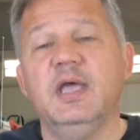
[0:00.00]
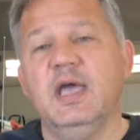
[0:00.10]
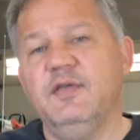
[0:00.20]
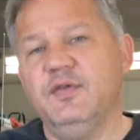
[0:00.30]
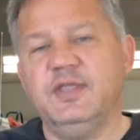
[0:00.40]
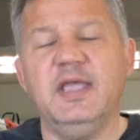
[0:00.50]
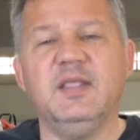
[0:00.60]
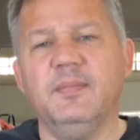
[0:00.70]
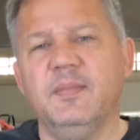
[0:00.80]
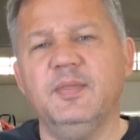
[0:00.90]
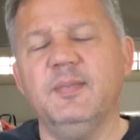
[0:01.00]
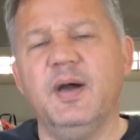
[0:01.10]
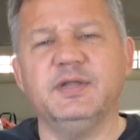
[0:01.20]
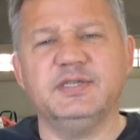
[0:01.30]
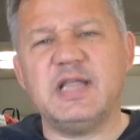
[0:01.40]
And if you take the
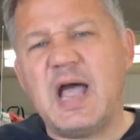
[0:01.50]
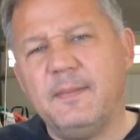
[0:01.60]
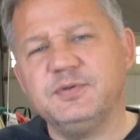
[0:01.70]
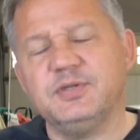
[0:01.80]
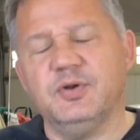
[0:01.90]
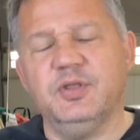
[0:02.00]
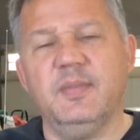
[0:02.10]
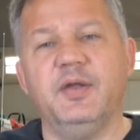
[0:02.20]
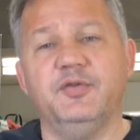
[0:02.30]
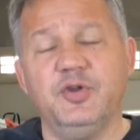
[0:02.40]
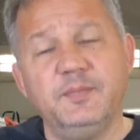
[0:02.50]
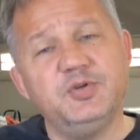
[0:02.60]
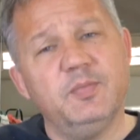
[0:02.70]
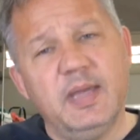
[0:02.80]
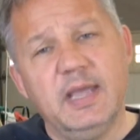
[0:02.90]
amount of stops or the amount of trips
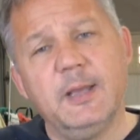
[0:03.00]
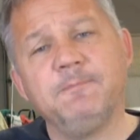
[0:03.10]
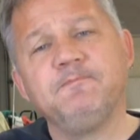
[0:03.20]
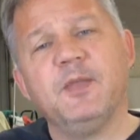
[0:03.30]
you make,